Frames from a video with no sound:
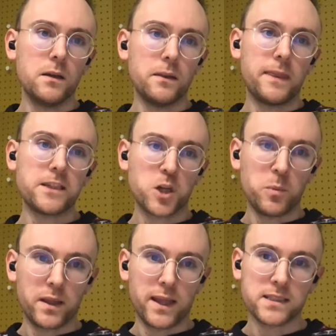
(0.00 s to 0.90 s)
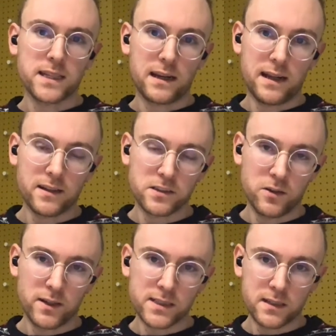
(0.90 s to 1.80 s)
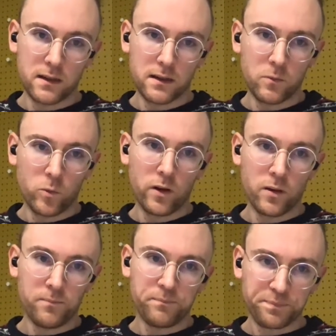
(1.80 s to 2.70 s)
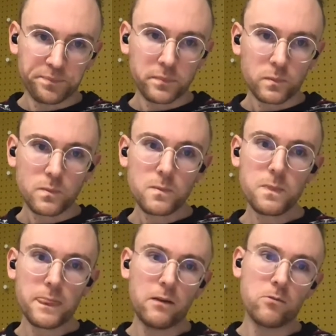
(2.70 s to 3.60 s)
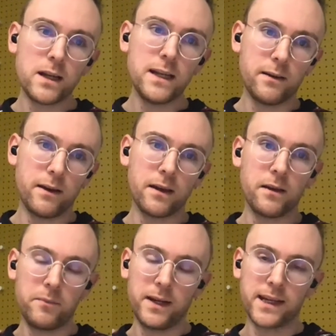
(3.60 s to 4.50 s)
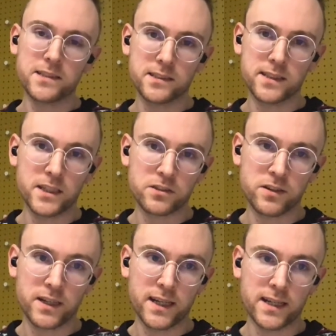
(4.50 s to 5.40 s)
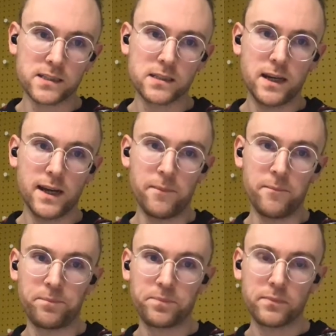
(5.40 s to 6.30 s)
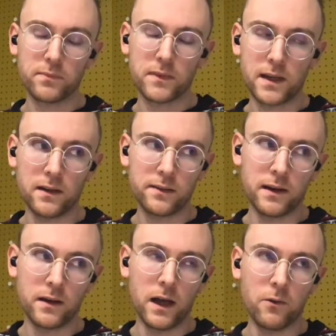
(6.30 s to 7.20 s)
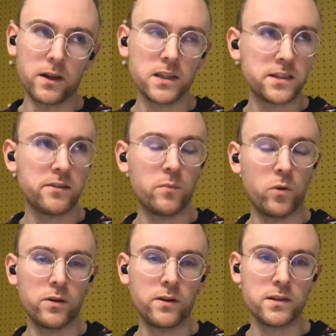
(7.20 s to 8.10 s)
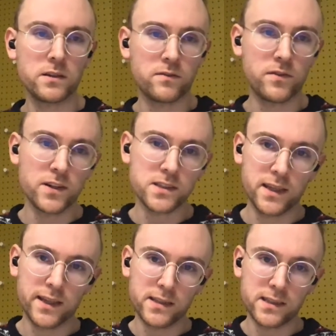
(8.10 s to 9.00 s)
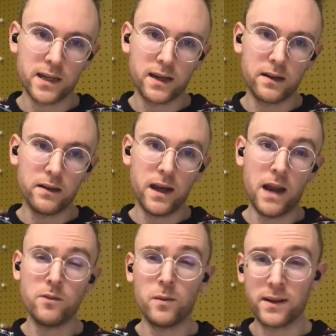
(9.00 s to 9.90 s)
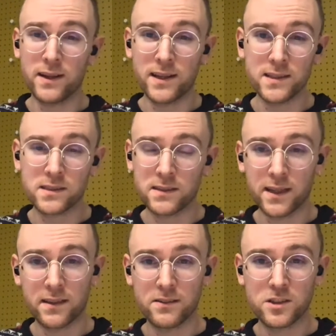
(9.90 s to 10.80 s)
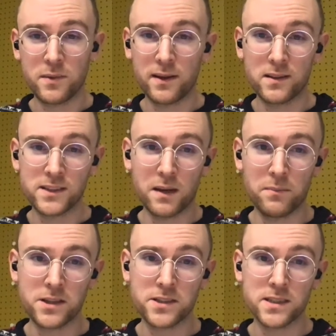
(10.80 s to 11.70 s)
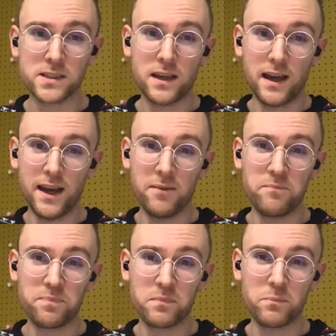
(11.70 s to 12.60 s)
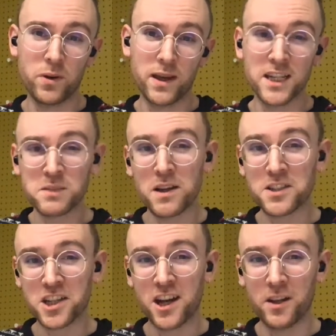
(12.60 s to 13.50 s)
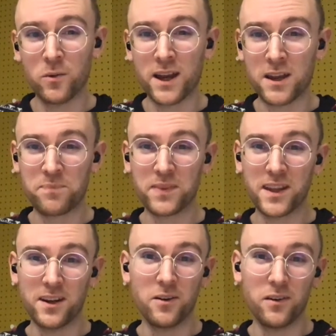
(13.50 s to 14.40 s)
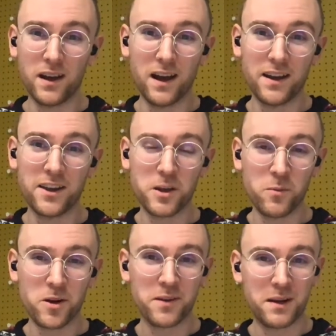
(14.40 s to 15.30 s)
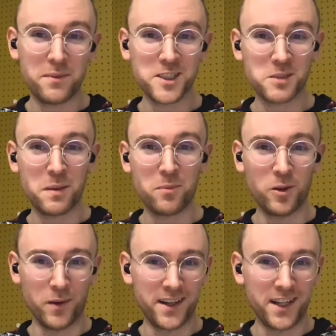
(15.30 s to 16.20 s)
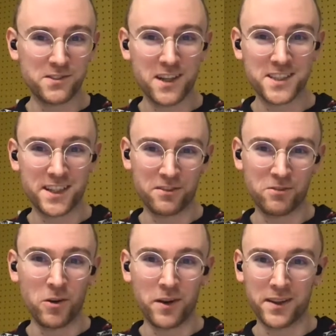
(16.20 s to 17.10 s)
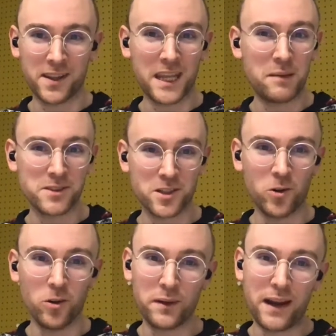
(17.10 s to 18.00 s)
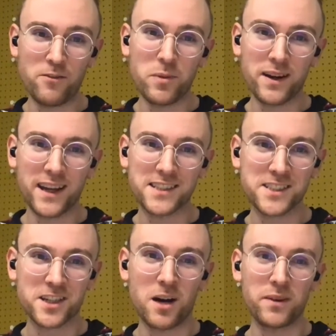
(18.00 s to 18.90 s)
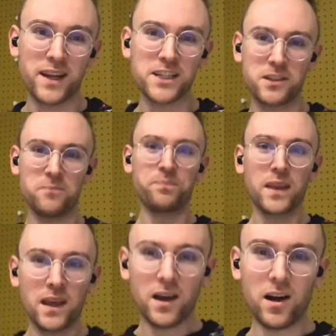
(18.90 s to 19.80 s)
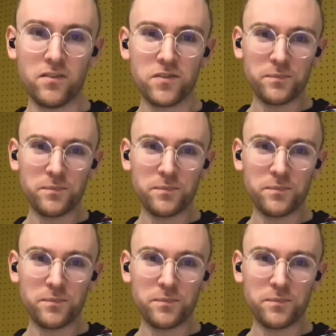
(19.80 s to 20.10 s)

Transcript: there's a couple of things that let us do this uh, and one of them really I, I mean i guess there's kind of three things um that, that i would consider important the first thing is that everybody is like tremendously ambitious um but in a special kind of way. You know, uh, you can work with ambitious people who aren't interested in growing the team as a whole, but everybody has this combination of